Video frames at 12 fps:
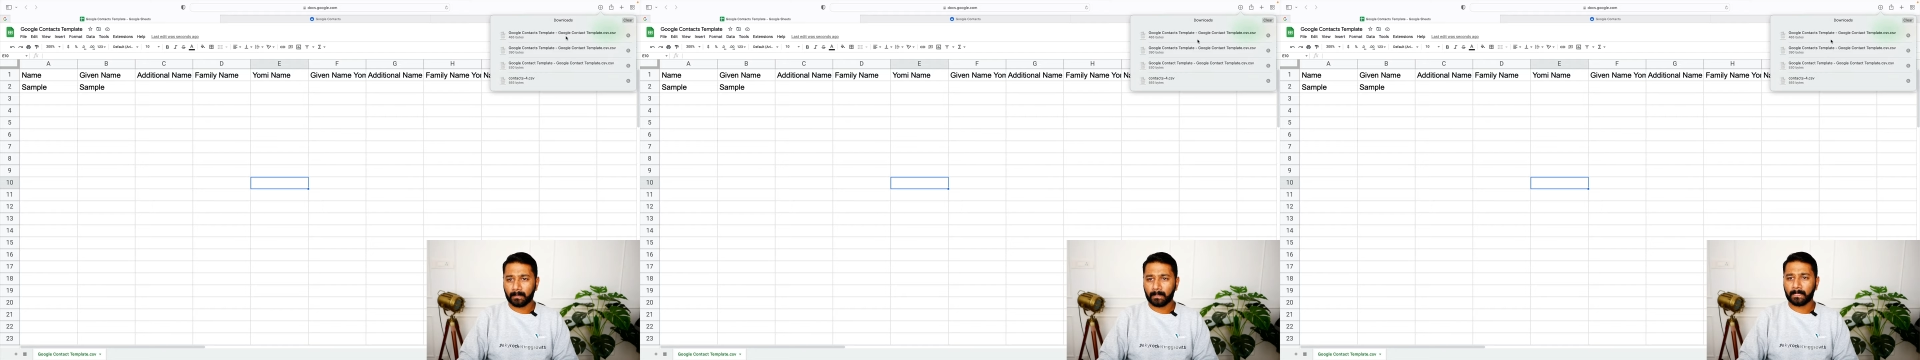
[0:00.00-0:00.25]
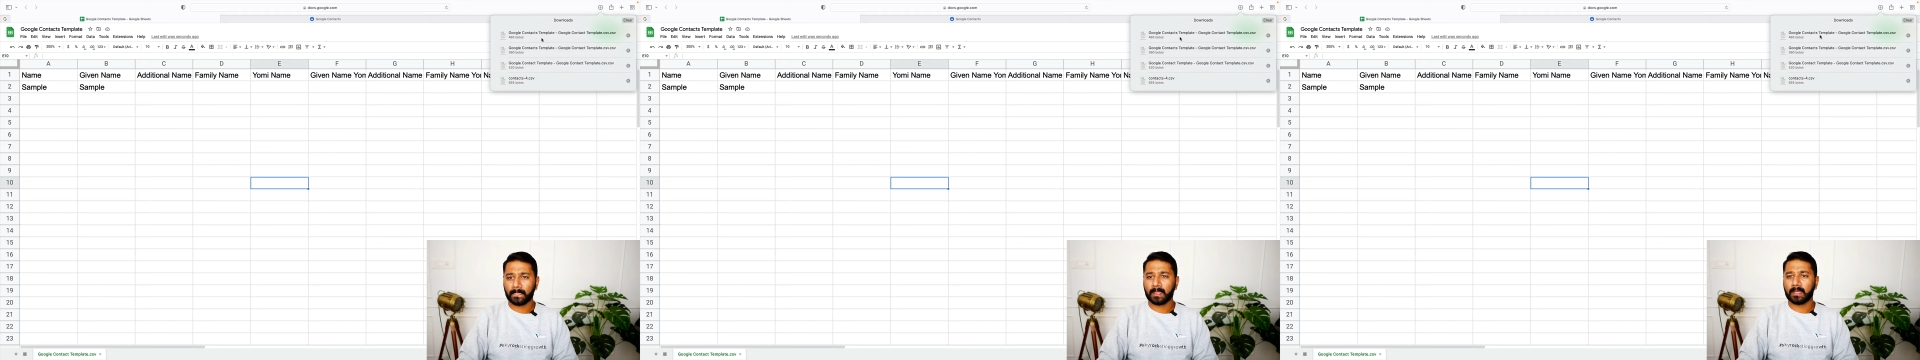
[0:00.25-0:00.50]

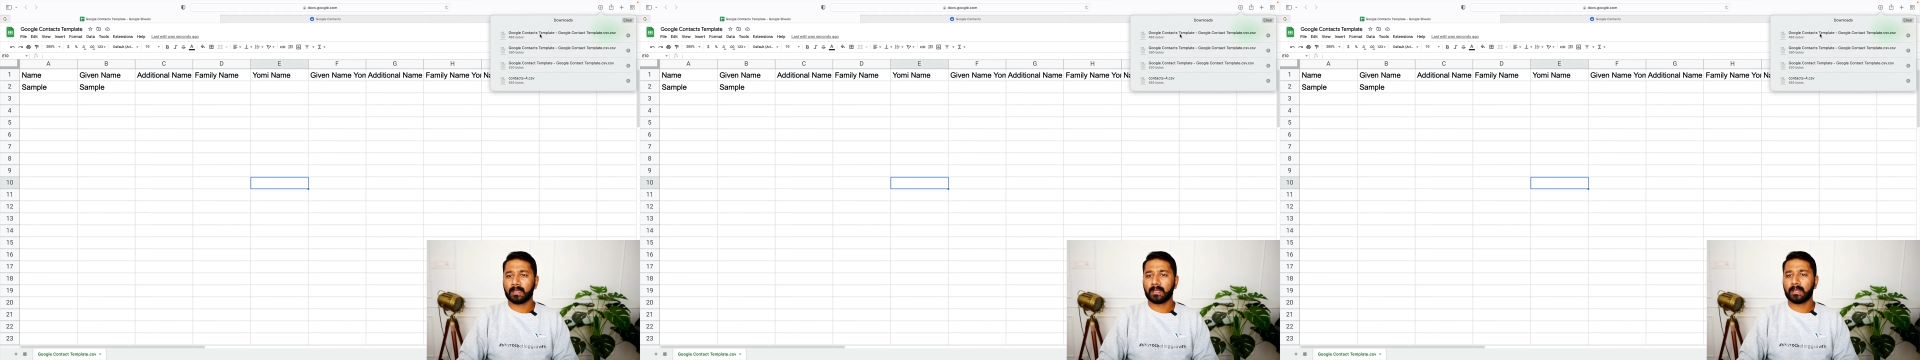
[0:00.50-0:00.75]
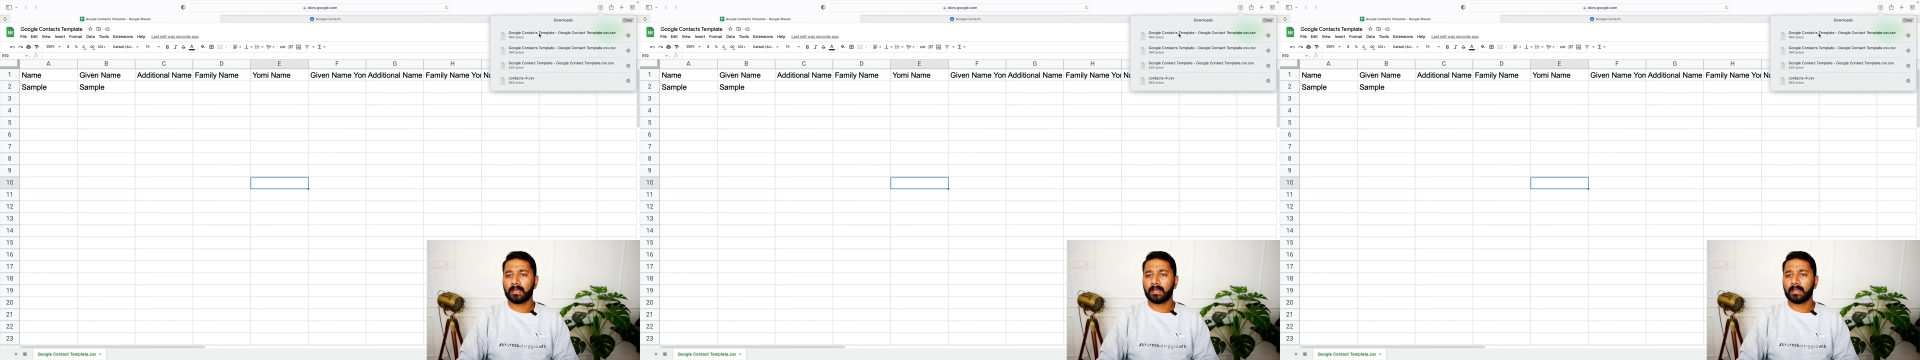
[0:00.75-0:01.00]

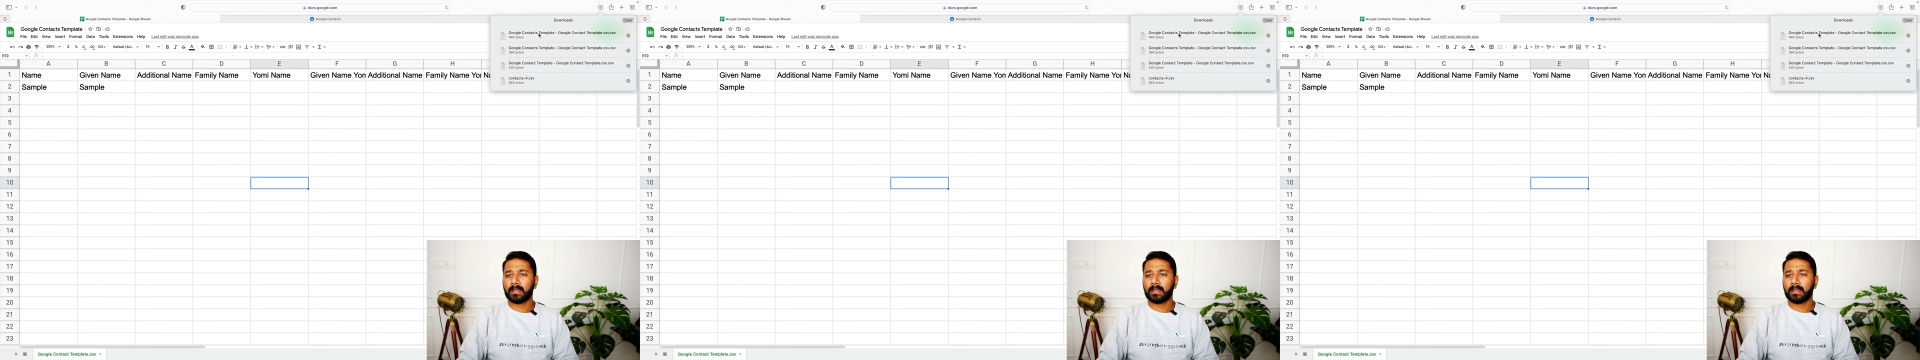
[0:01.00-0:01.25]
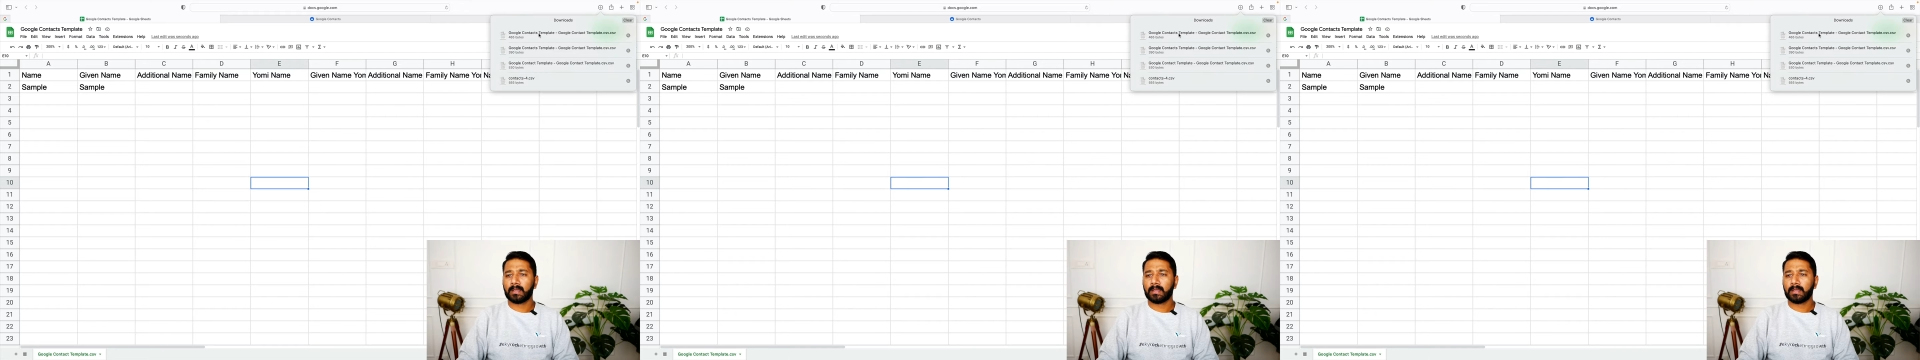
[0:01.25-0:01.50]

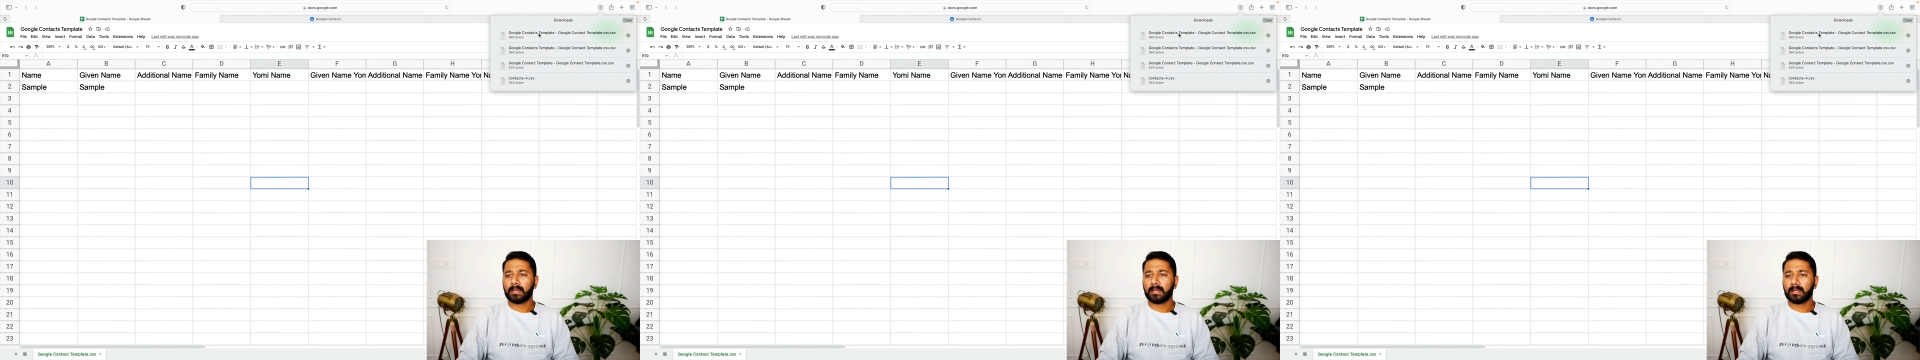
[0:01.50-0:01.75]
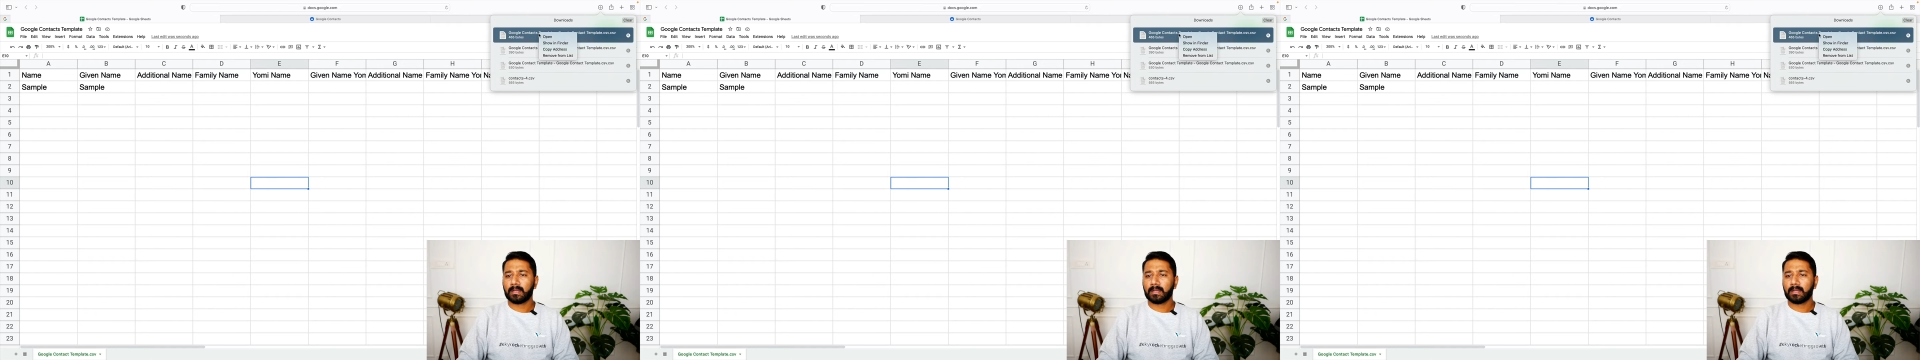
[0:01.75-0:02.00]

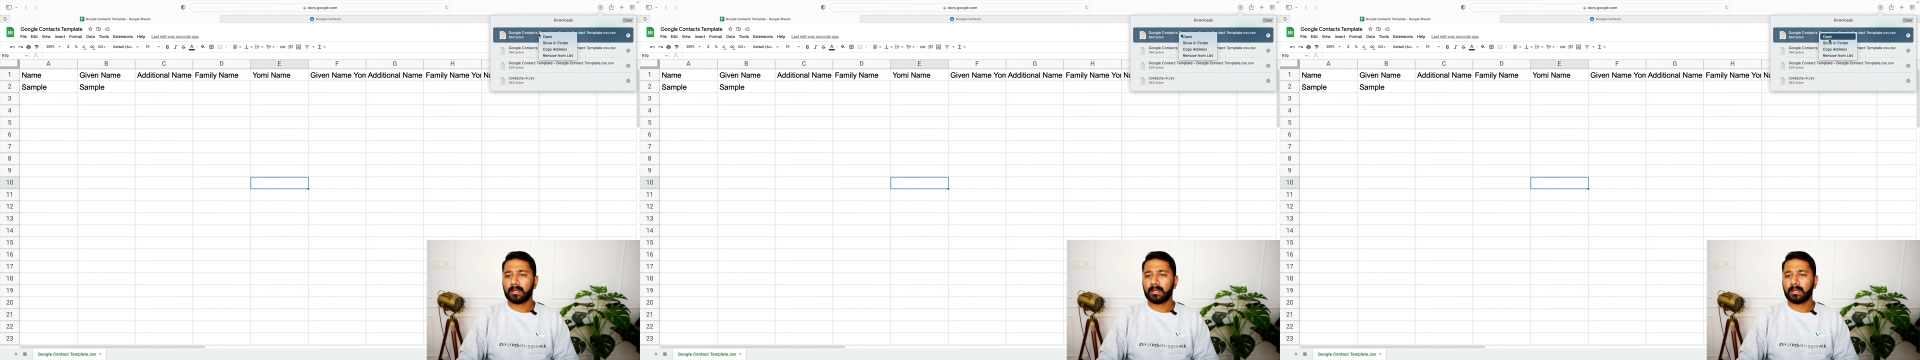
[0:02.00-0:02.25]
(silence)